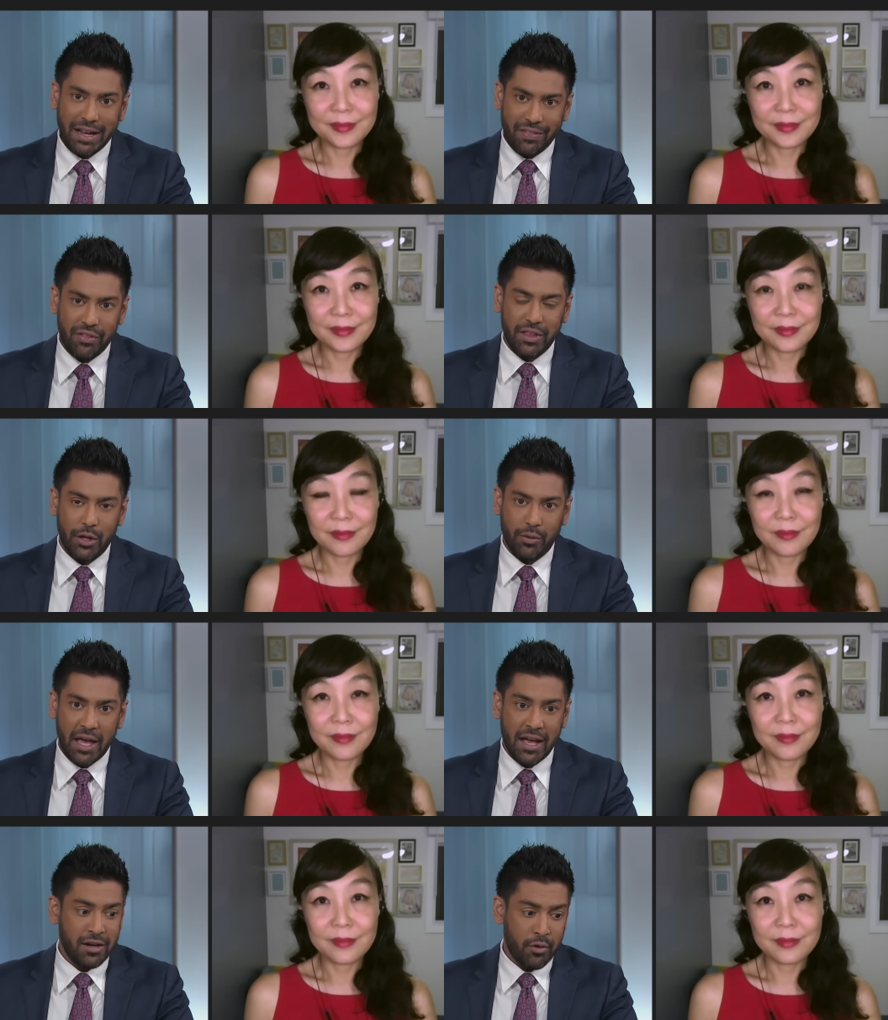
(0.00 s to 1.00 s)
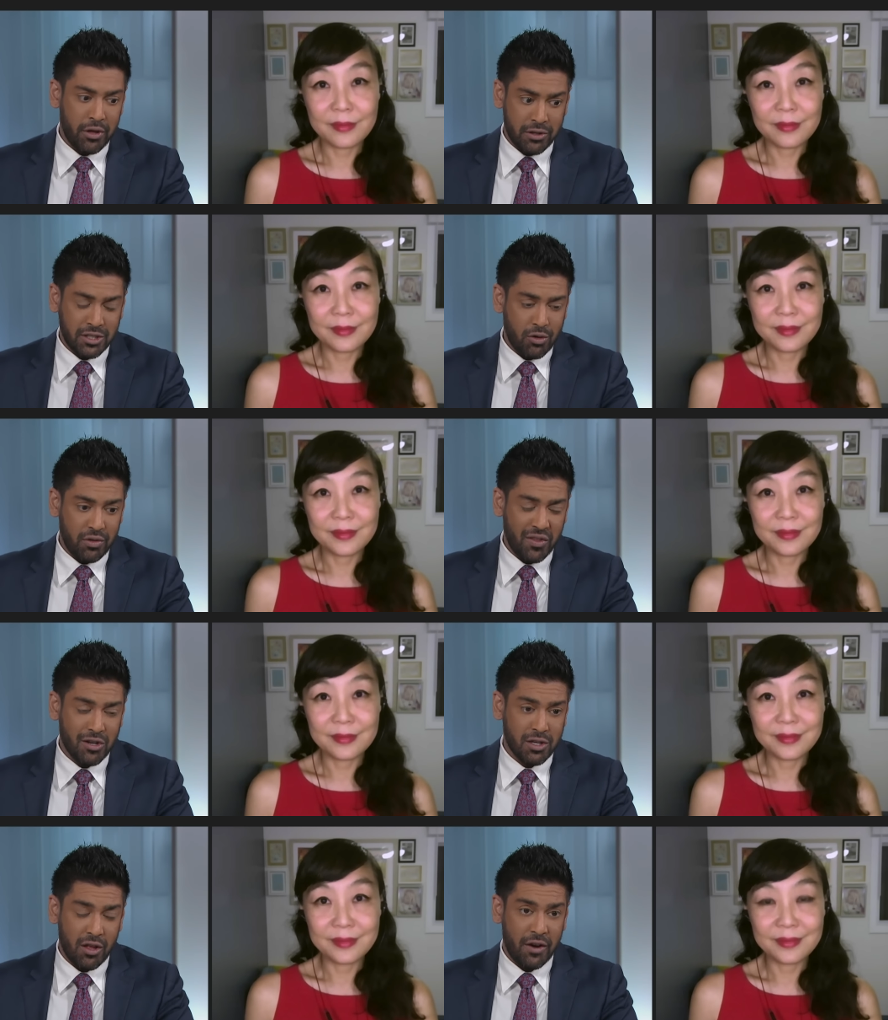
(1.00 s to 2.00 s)
Speaker 1: in the UK. I know that certainly there's
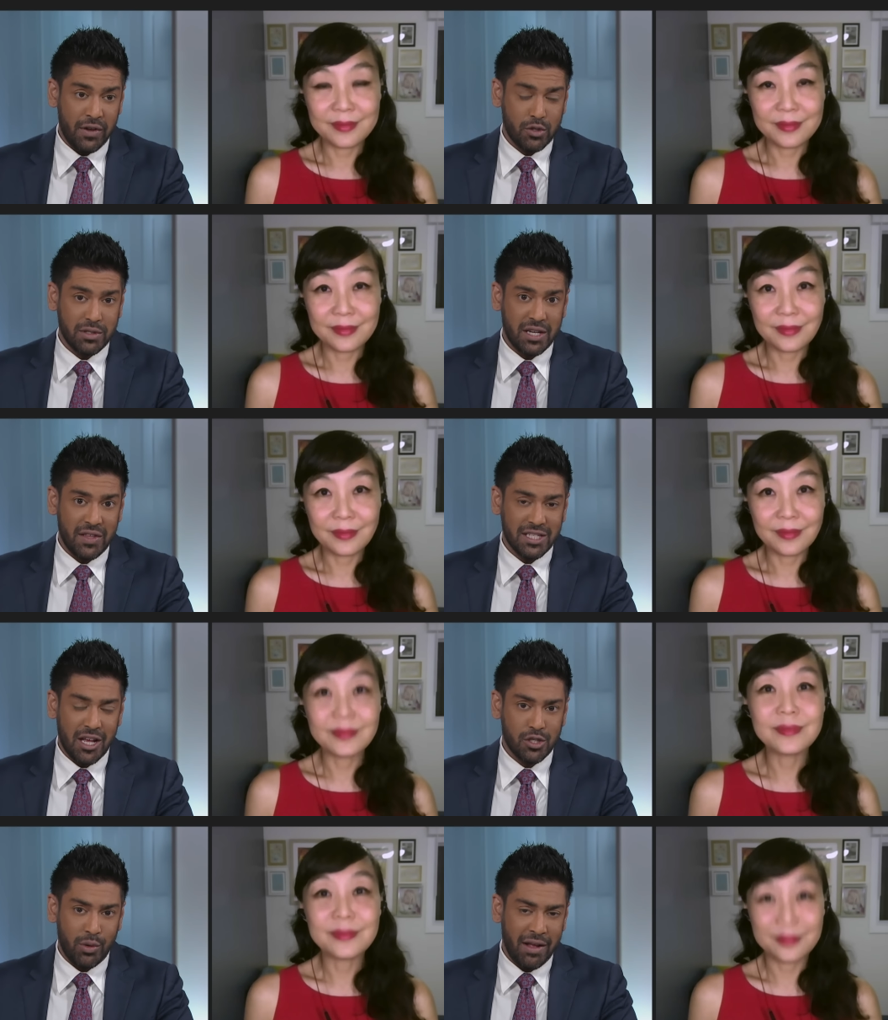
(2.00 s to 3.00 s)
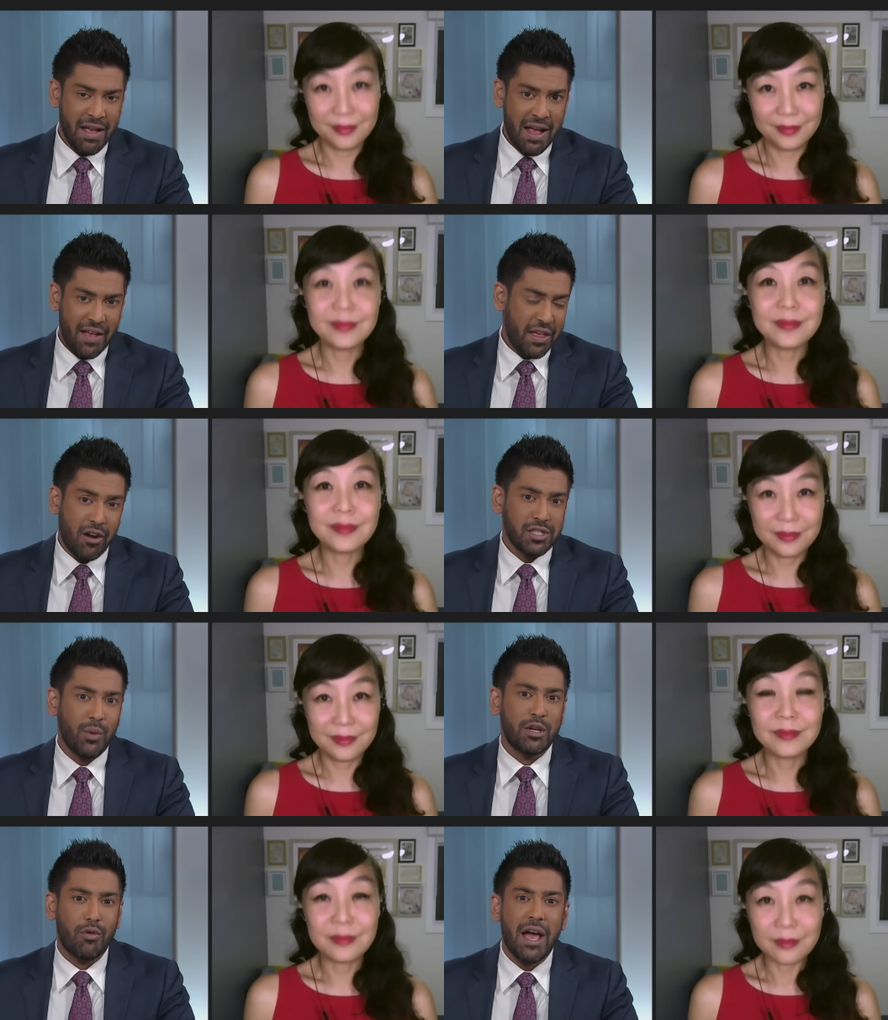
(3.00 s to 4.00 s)
a lot of interest in this country, and then also
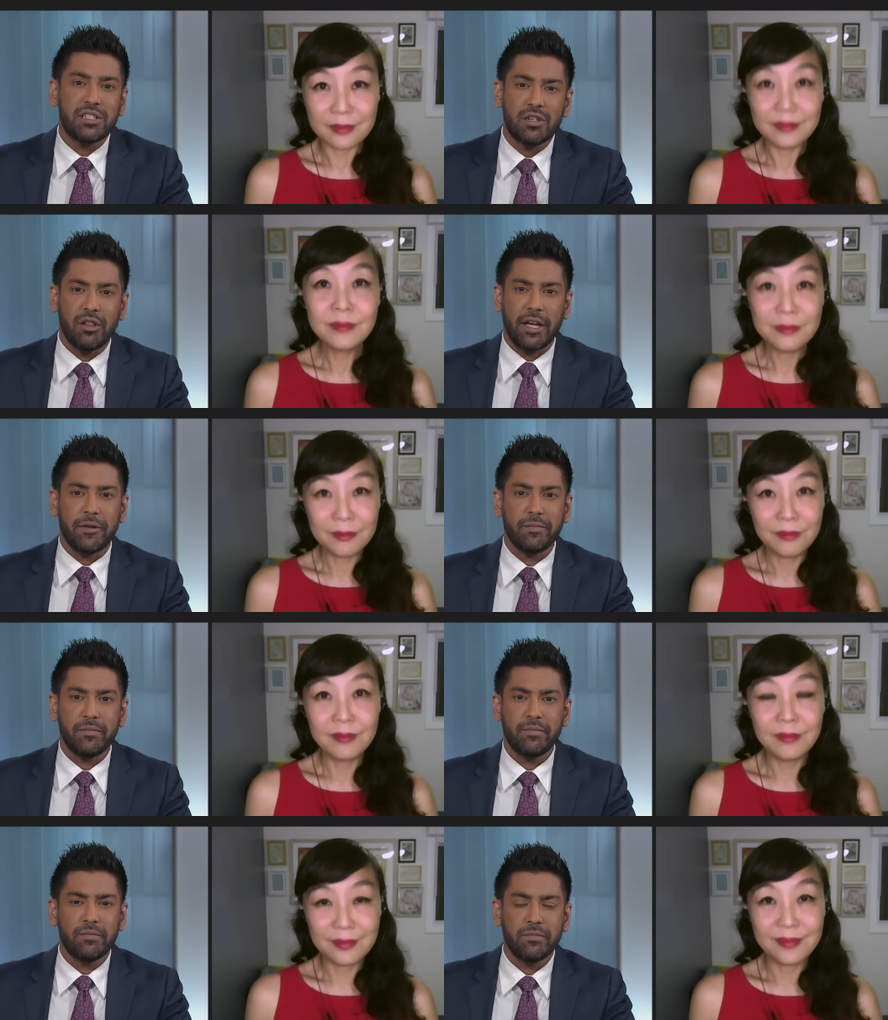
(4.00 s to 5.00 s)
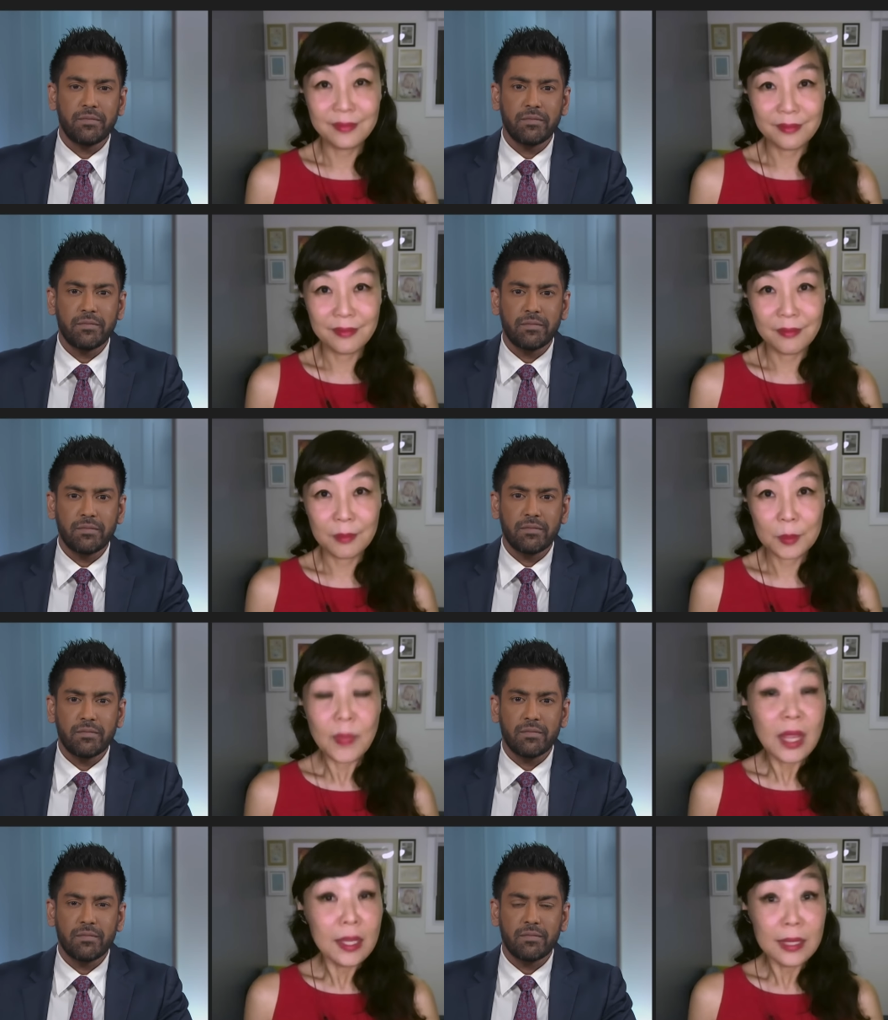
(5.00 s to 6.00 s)
internationally.
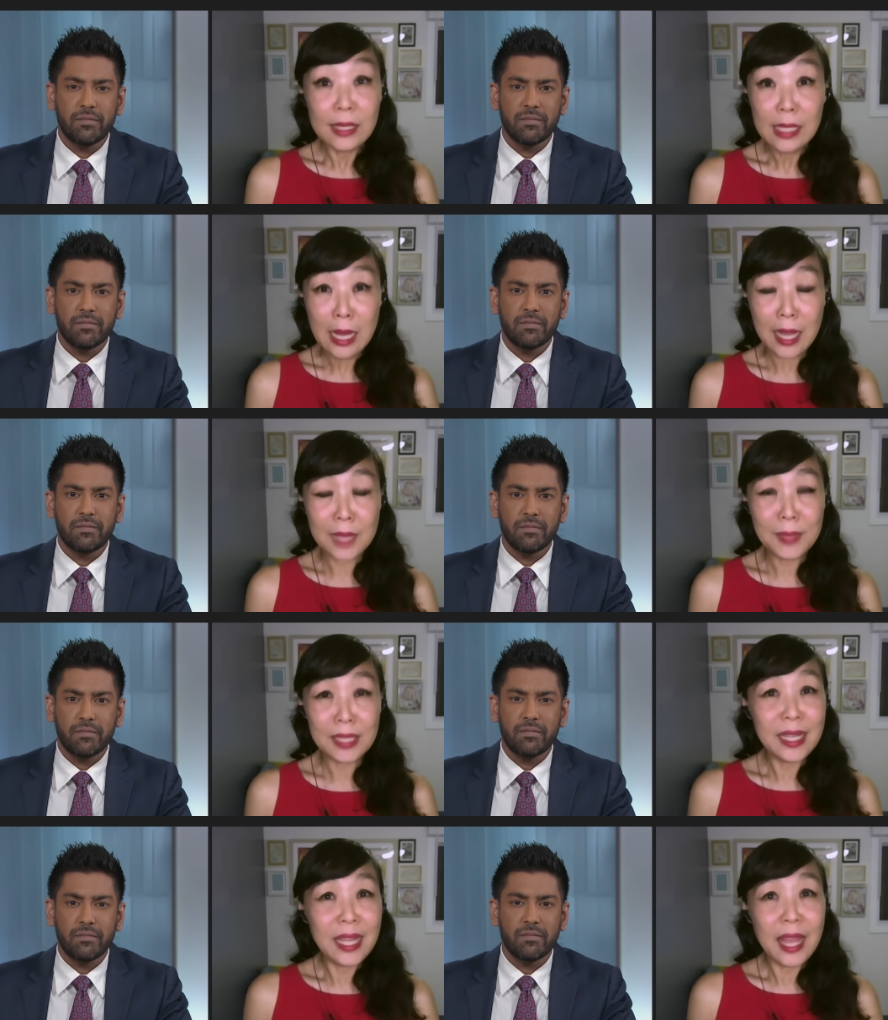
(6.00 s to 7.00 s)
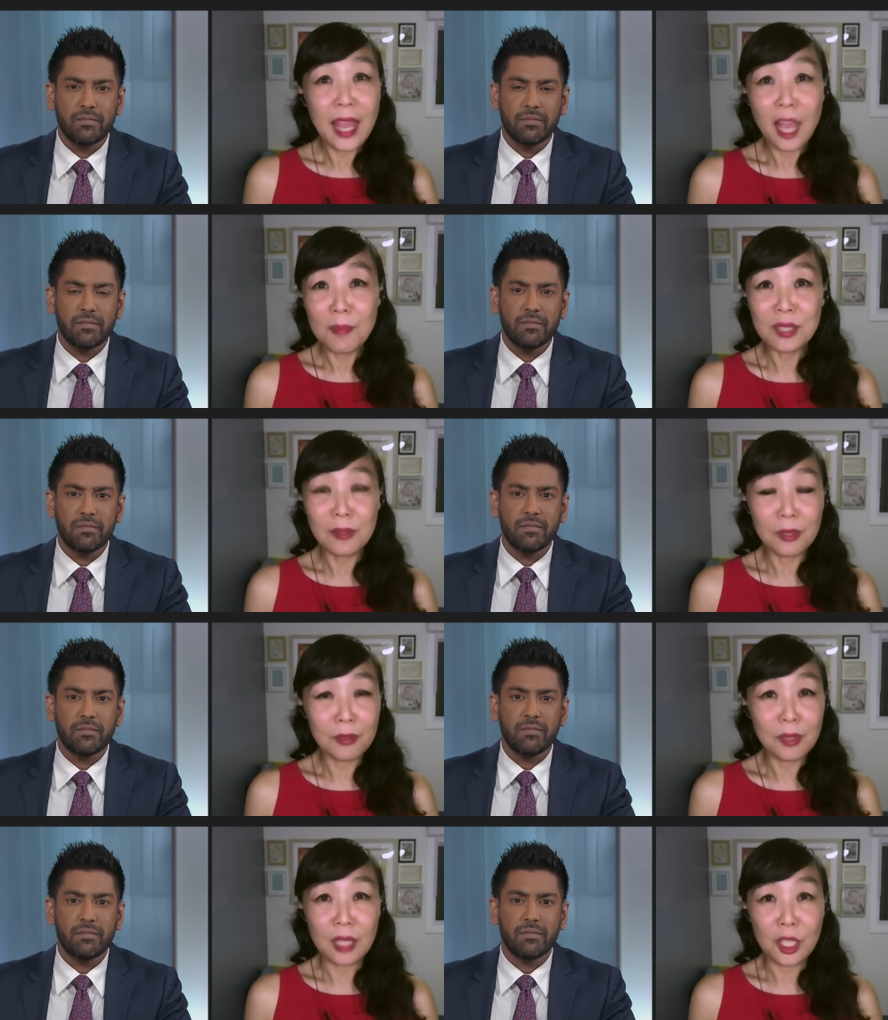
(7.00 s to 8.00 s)
Speaker 2: Yeah, I mean, absolutely
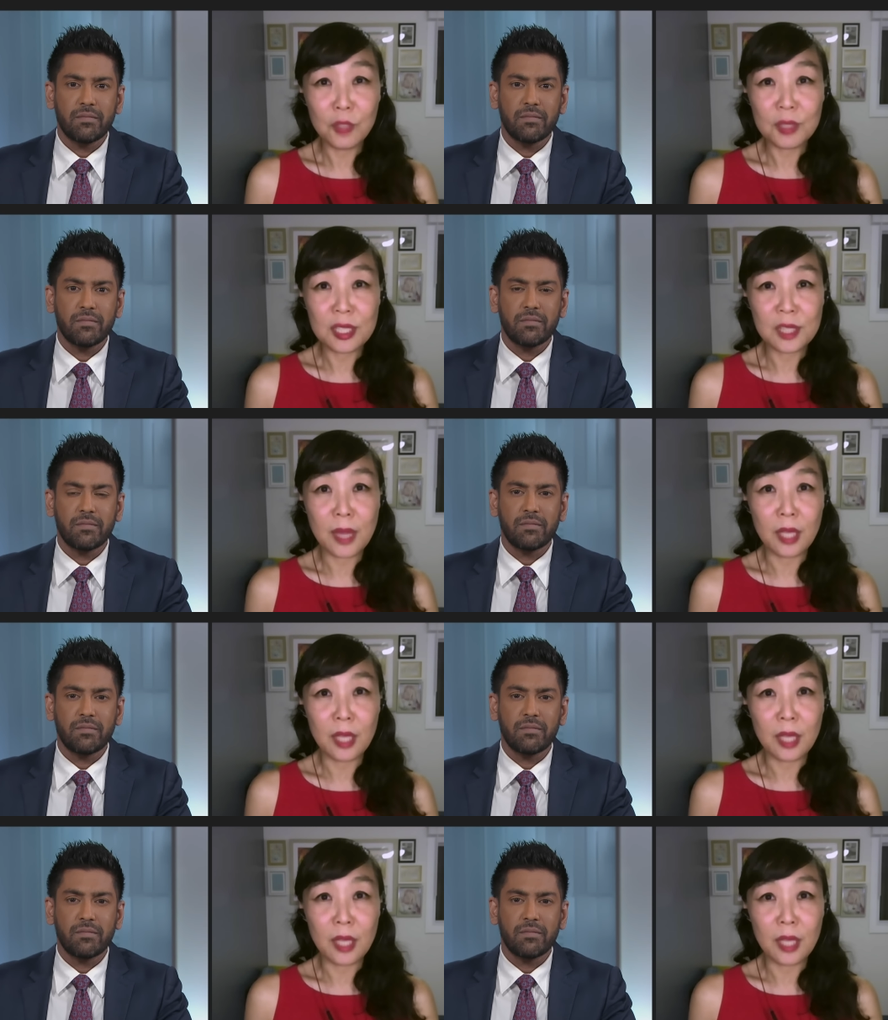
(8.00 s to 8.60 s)
the interest has been